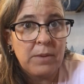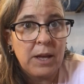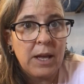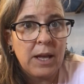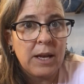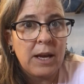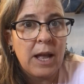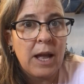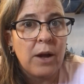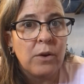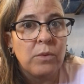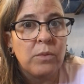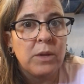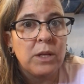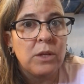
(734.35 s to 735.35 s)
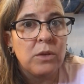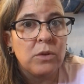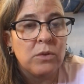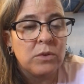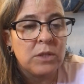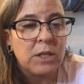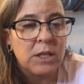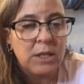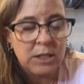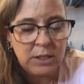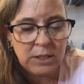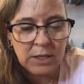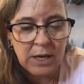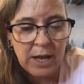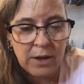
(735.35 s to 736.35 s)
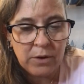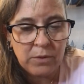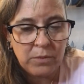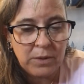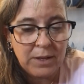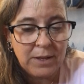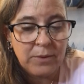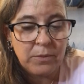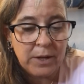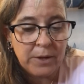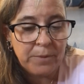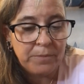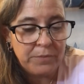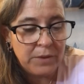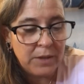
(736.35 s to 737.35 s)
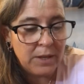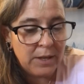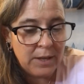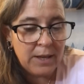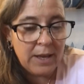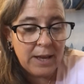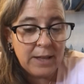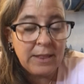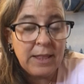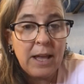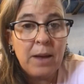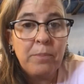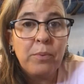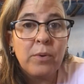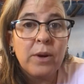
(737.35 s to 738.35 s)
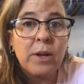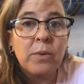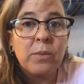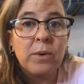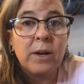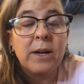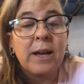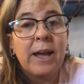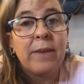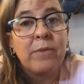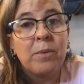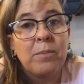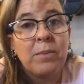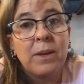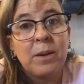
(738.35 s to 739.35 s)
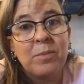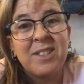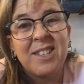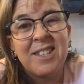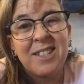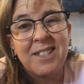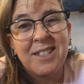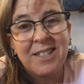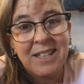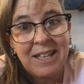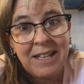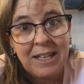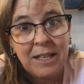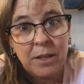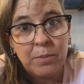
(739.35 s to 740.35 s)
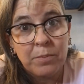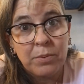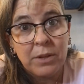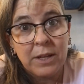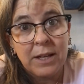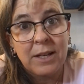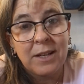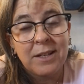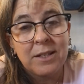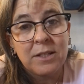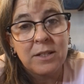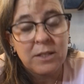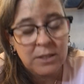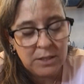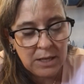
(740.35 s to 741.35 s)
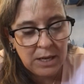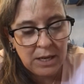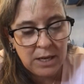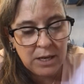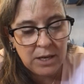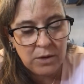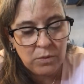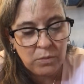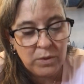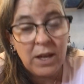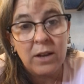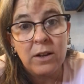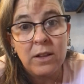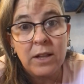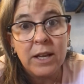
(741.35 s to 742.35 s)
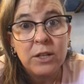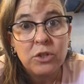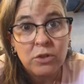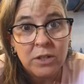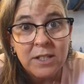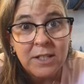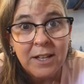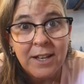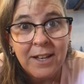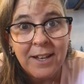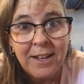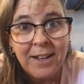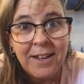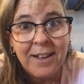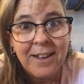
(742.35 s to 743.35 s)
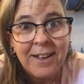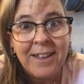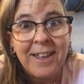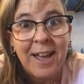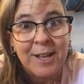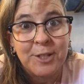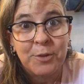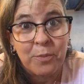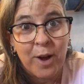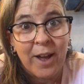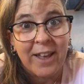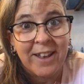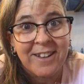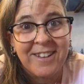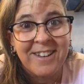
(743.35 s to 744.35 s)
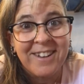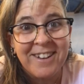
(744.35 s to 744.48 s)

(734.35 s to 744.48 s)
And how do we use this, and how do we, well, at that point, we're going to have to be able to see the planets. And without electricity, guess what?